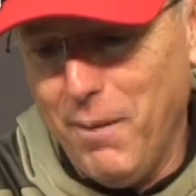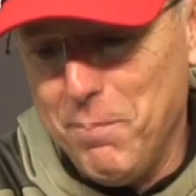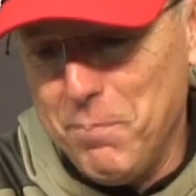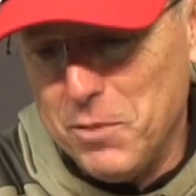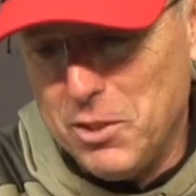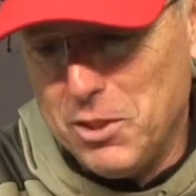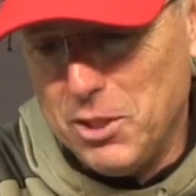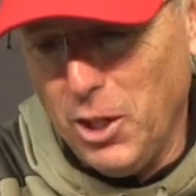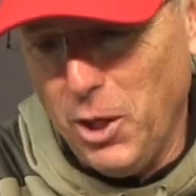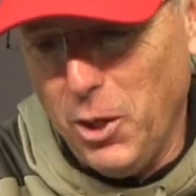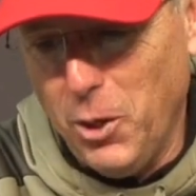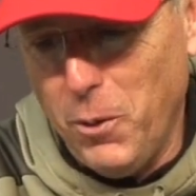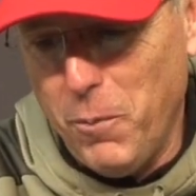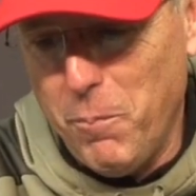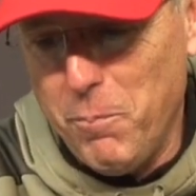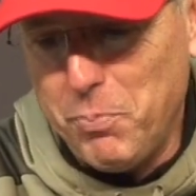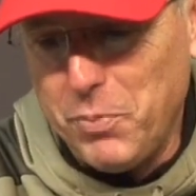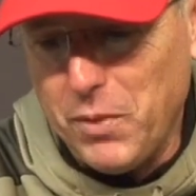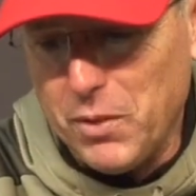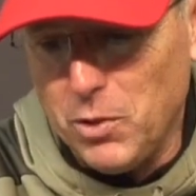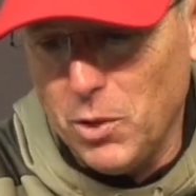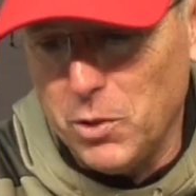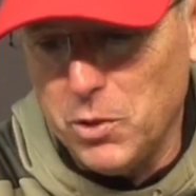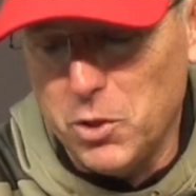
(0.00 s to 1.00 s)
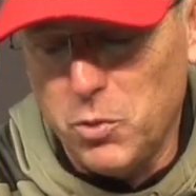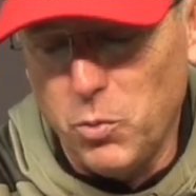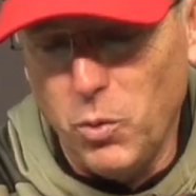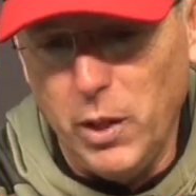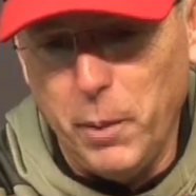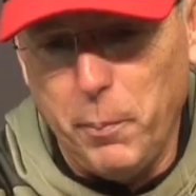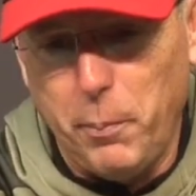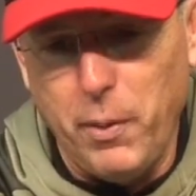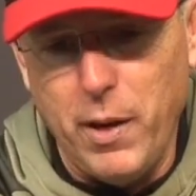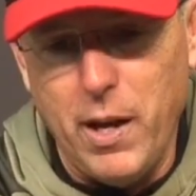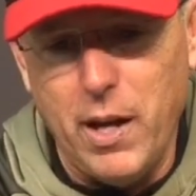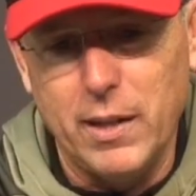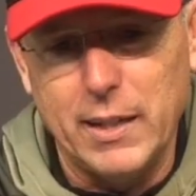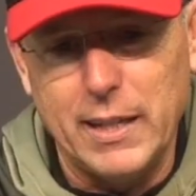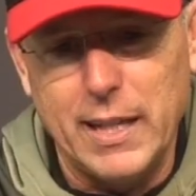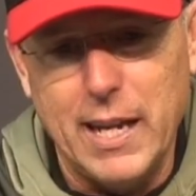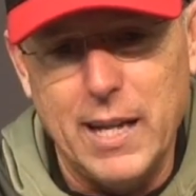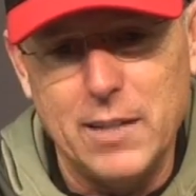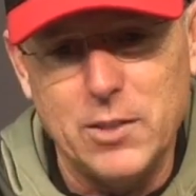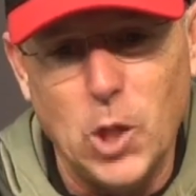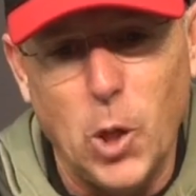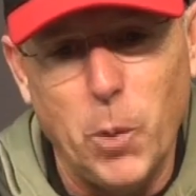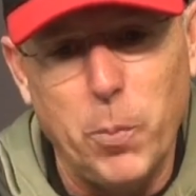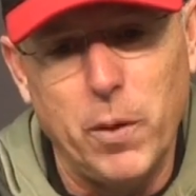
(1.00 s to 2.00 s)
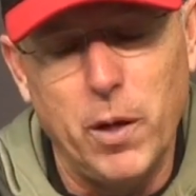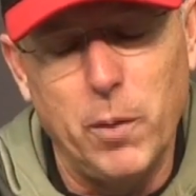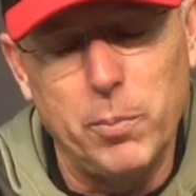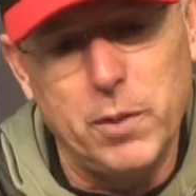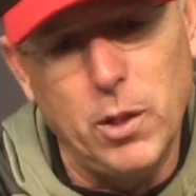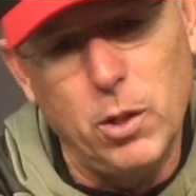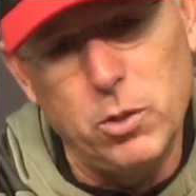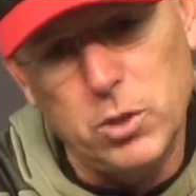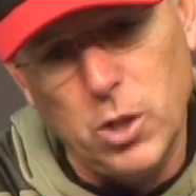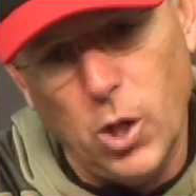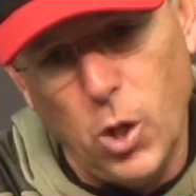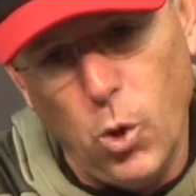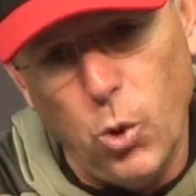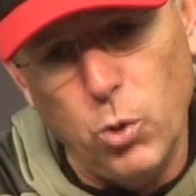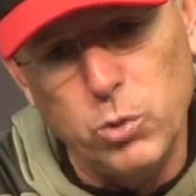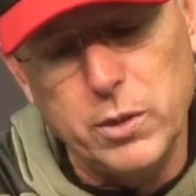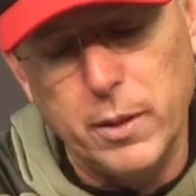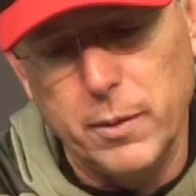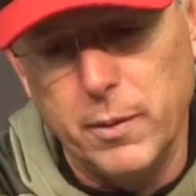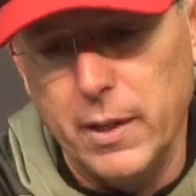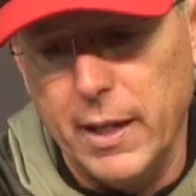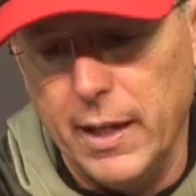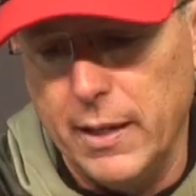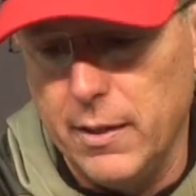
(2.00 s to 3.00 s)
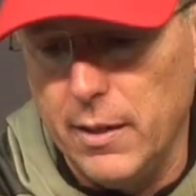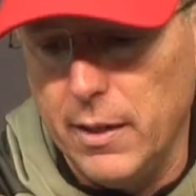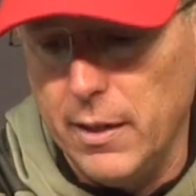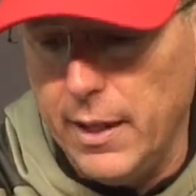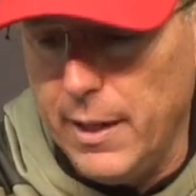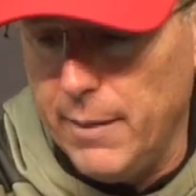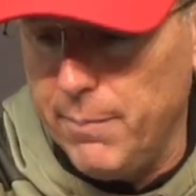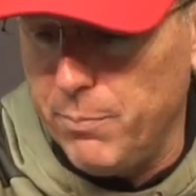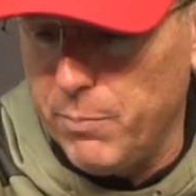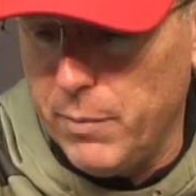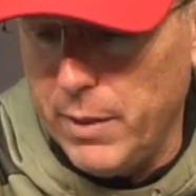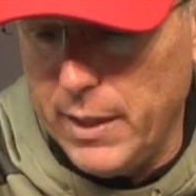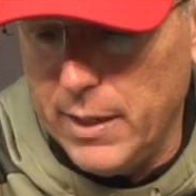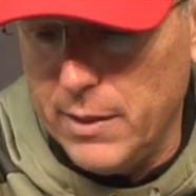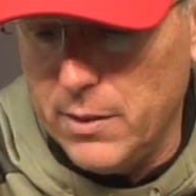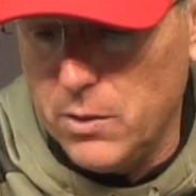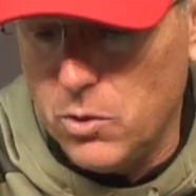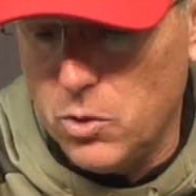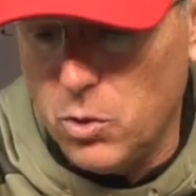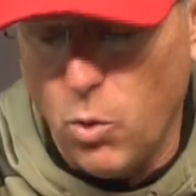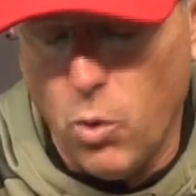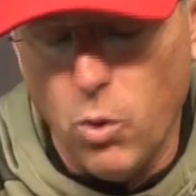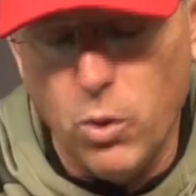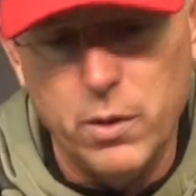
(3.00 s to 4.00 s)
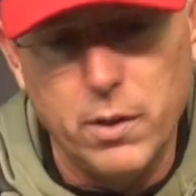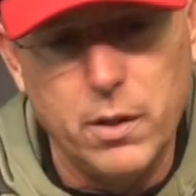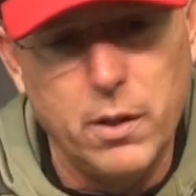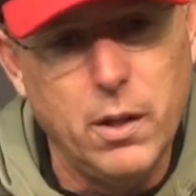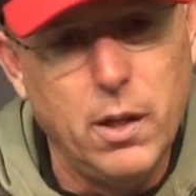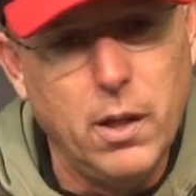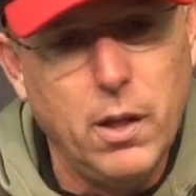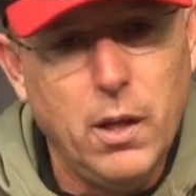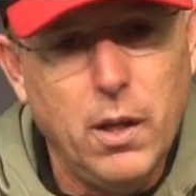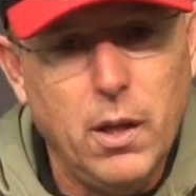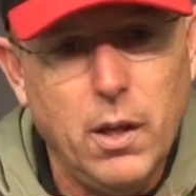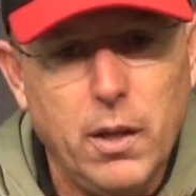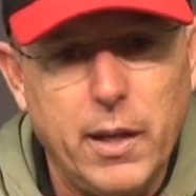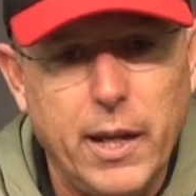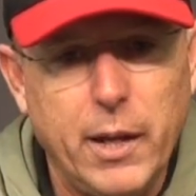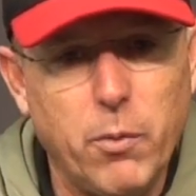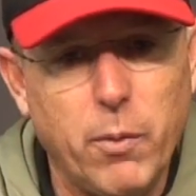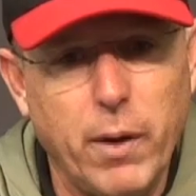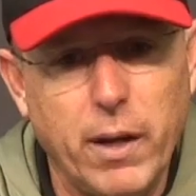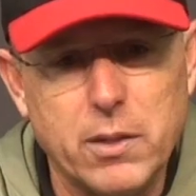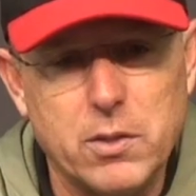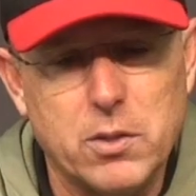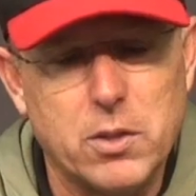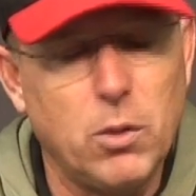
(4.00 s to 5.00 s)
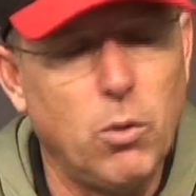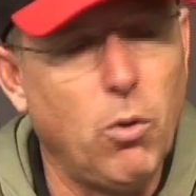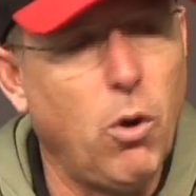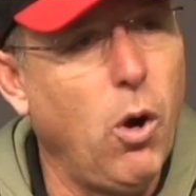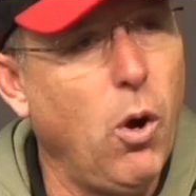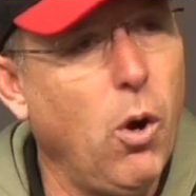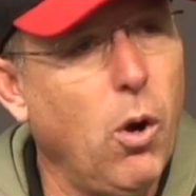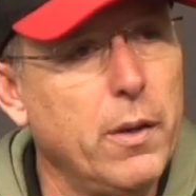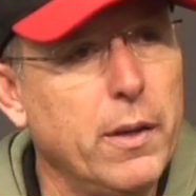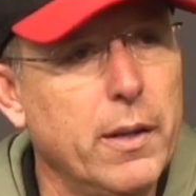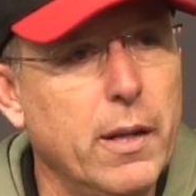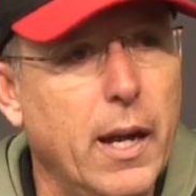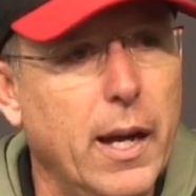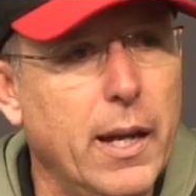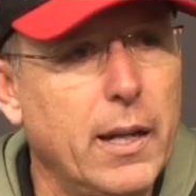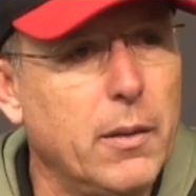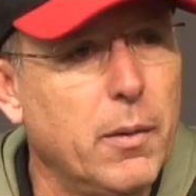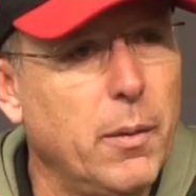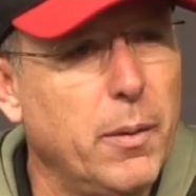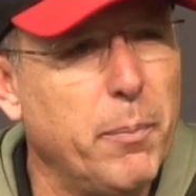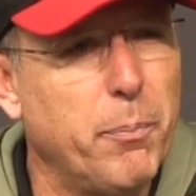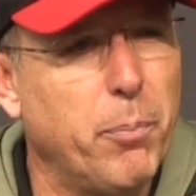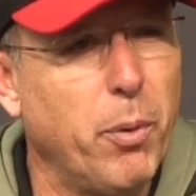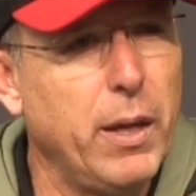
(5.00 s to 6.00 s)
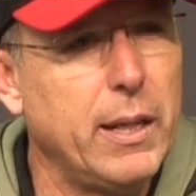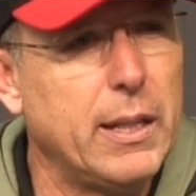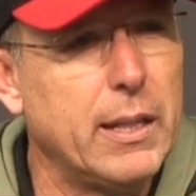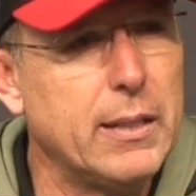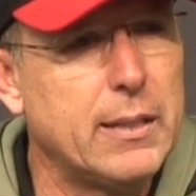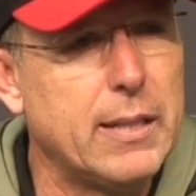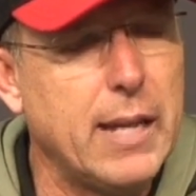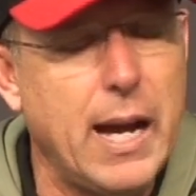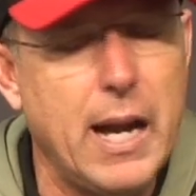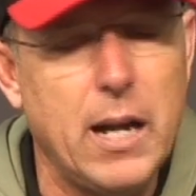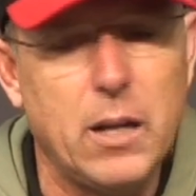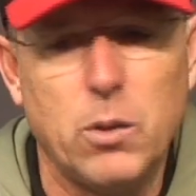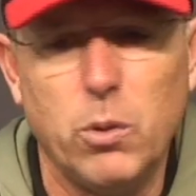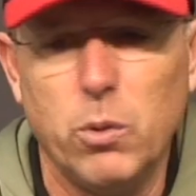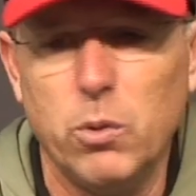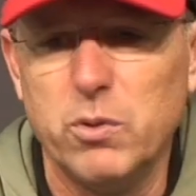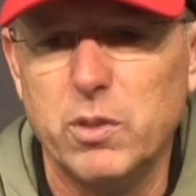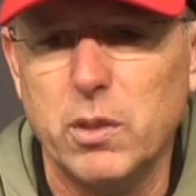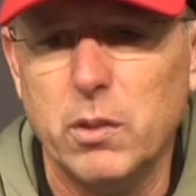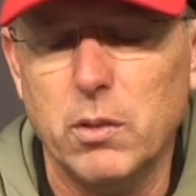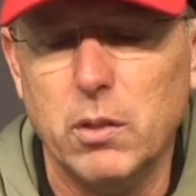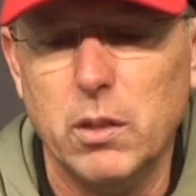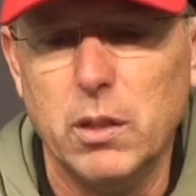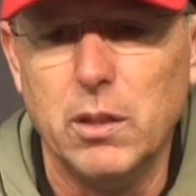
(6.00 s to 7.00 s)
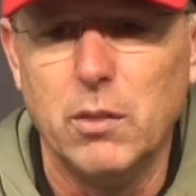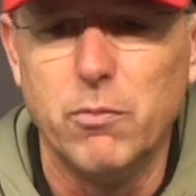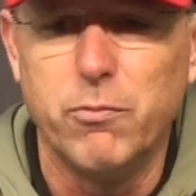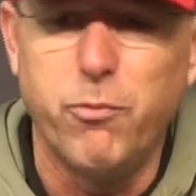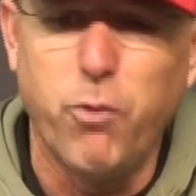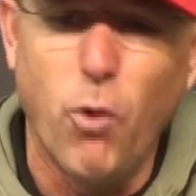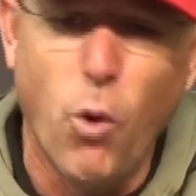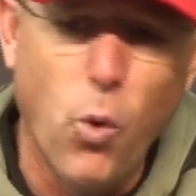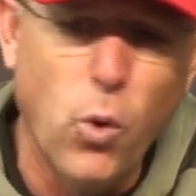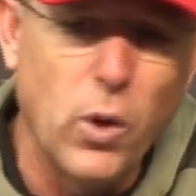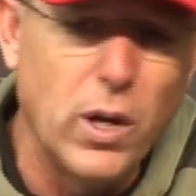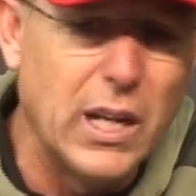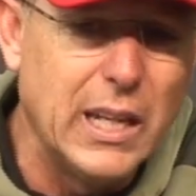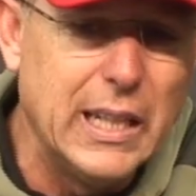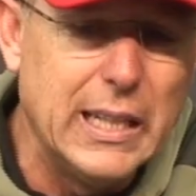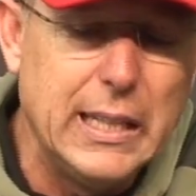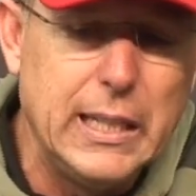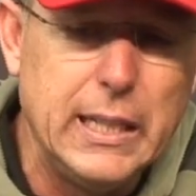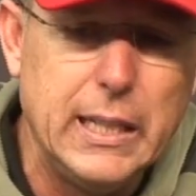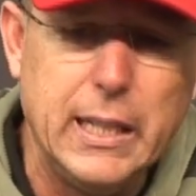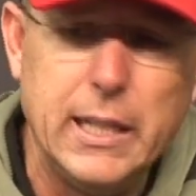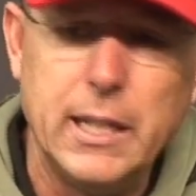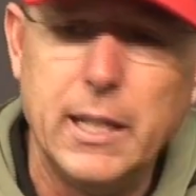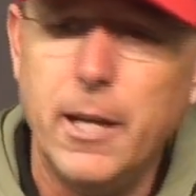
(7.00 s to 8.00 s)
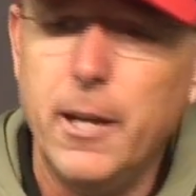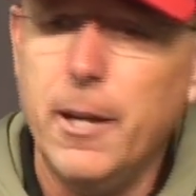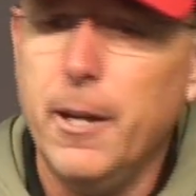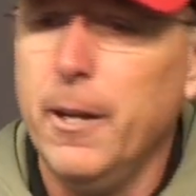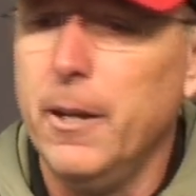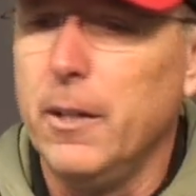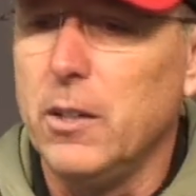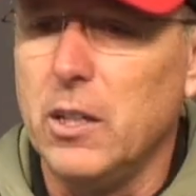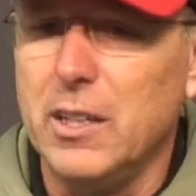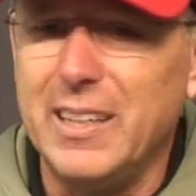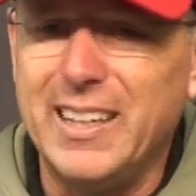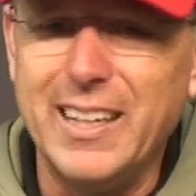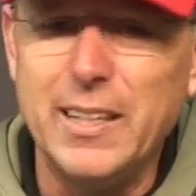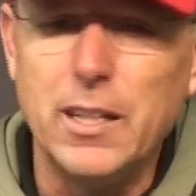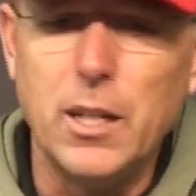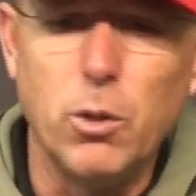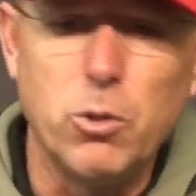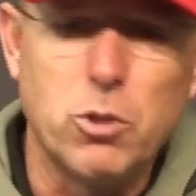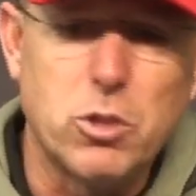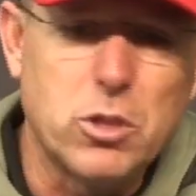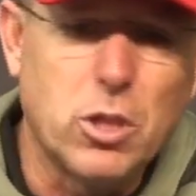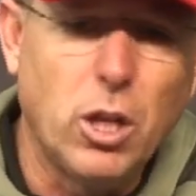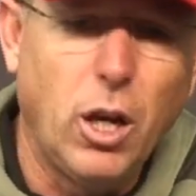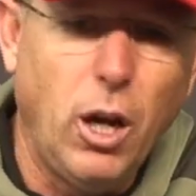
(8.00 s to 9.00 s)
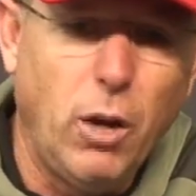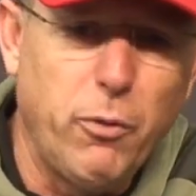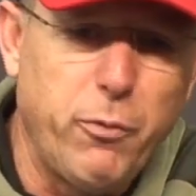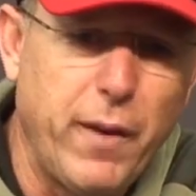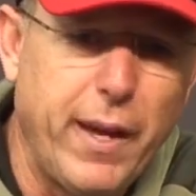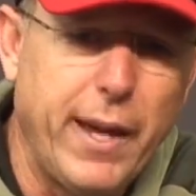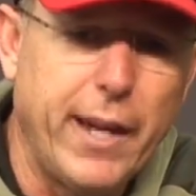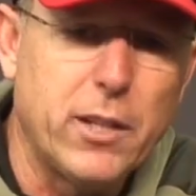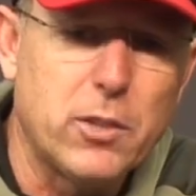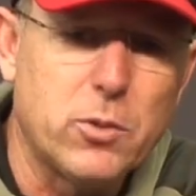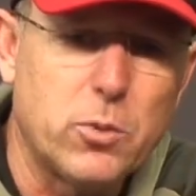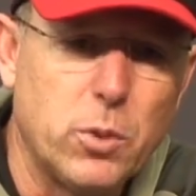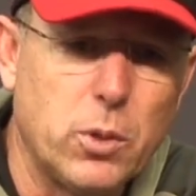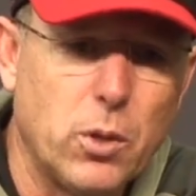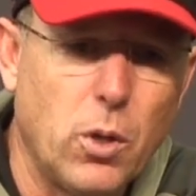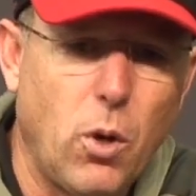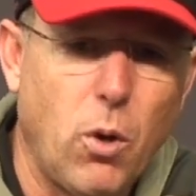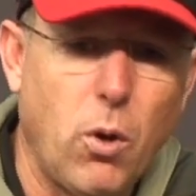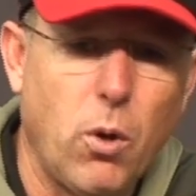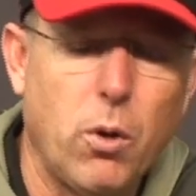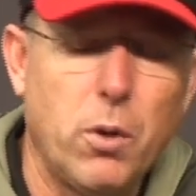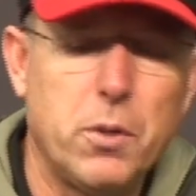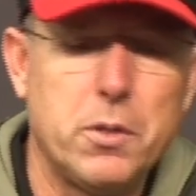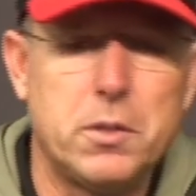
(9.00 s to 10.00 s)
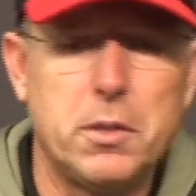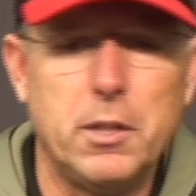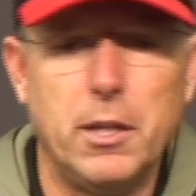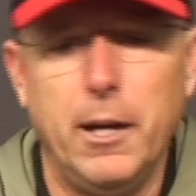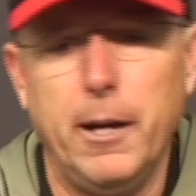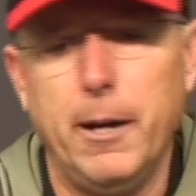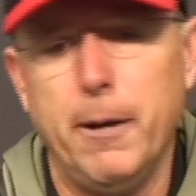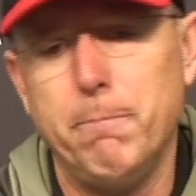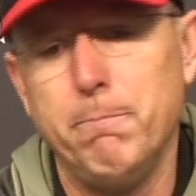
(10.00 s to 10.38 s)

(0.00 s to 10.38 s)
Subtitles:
So just really proud of the guys opening up those holes. And man, Jordan, he ran so hard tonight. I mean, breaking tackles and forward lean and getting those tough extra yards.